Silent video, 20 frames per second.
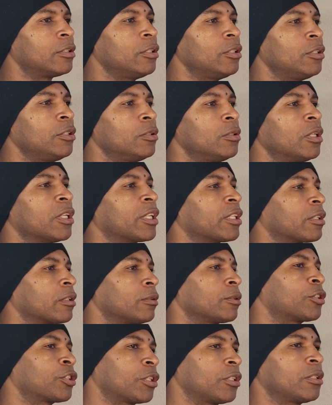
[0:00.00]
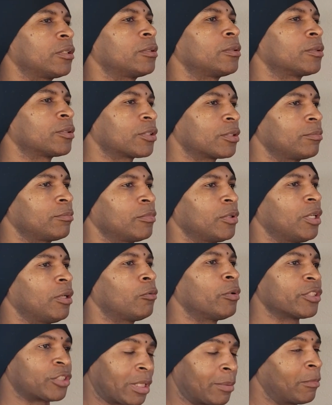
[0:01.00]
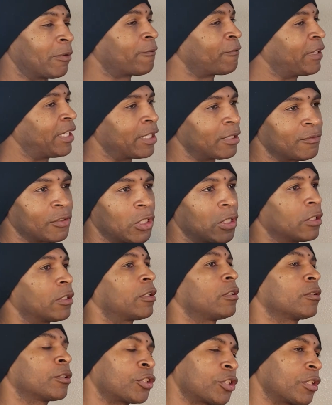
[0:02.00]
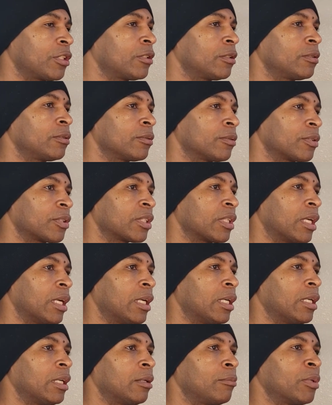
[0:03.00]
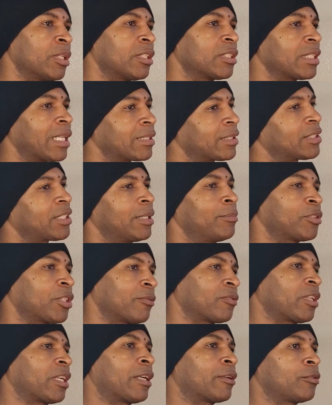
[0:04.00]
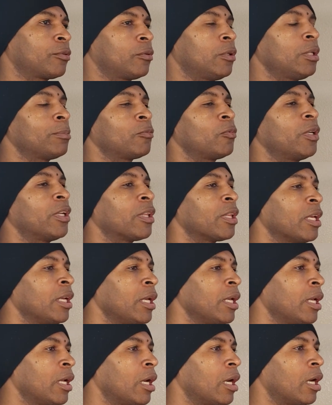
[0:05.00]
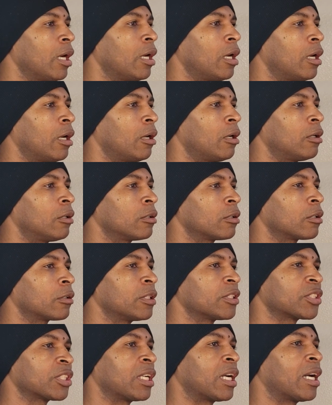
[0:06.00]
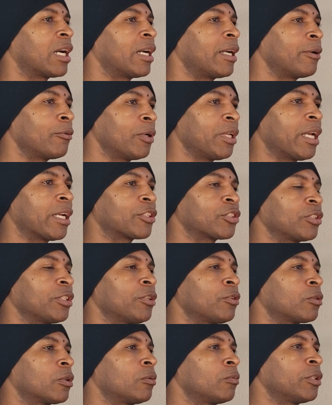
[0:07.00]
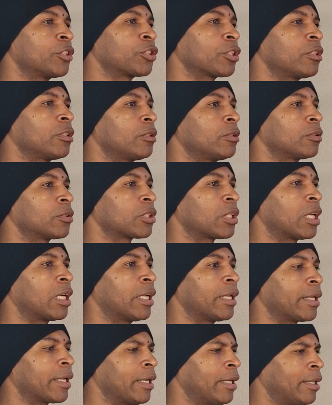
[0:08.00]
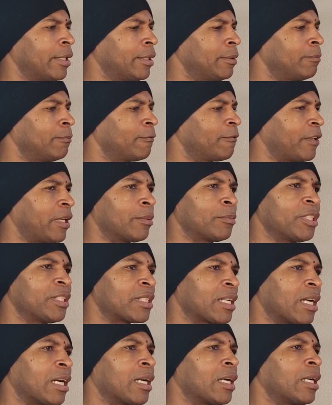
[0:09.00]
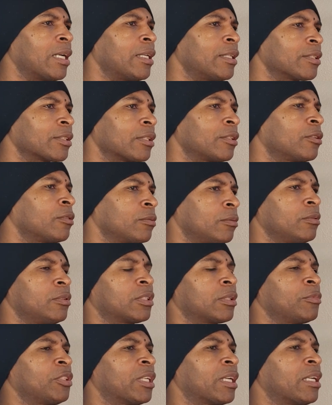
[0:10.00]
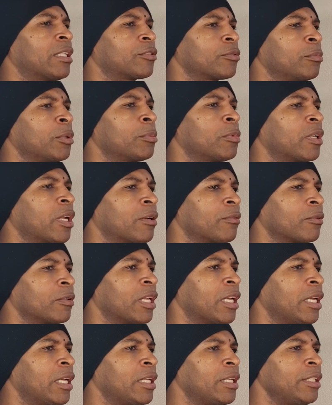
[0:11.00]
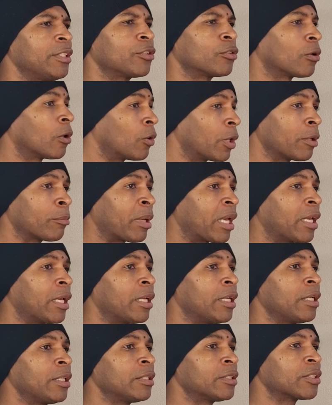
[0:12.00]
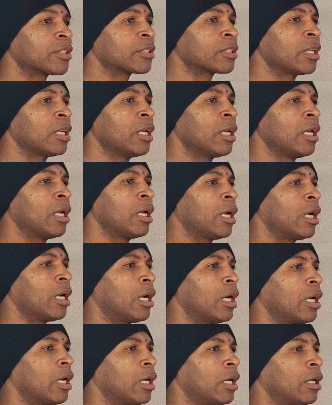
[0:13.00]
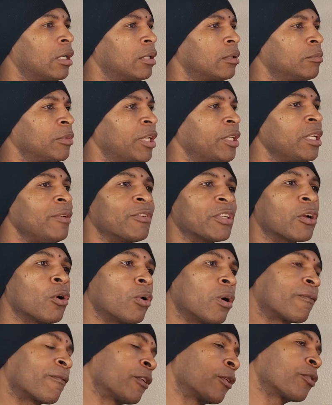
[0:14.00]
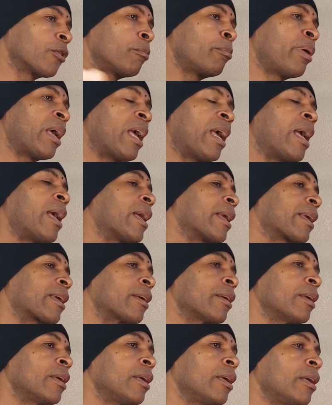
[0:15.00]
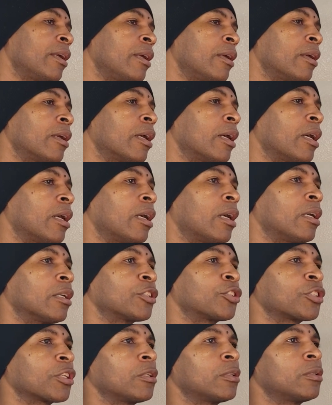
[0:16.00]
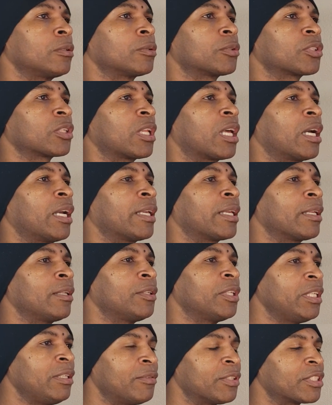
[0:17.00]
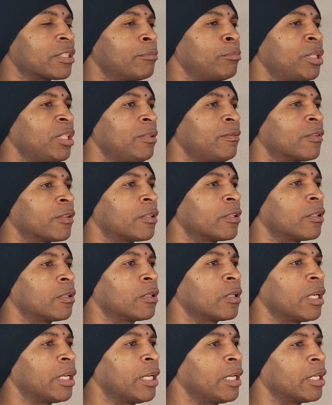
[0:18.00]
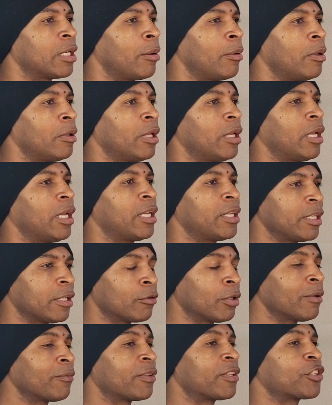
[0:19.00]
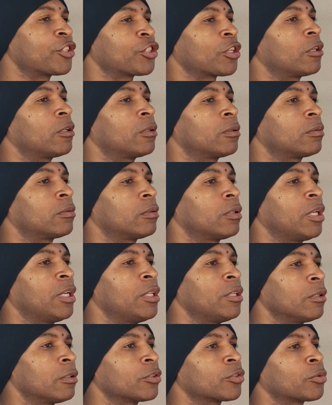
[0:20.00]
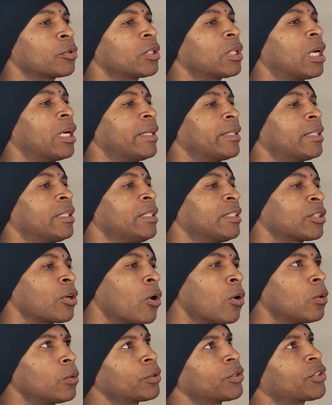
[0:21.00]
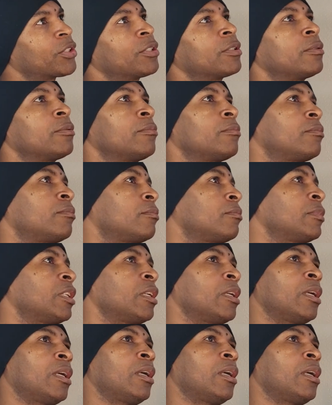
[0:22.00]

you look at those shows, which I'm a fan of all of those shows, but it's not the same stuff that I grew up with. Chris and I, we actually grew up with shows like Family Ties. I know some of you guys remember that from the 80s, Growing Pains. And even going further back, shows like Leave It to Beaver and Andy Griffith Show. And those were like these wholesome,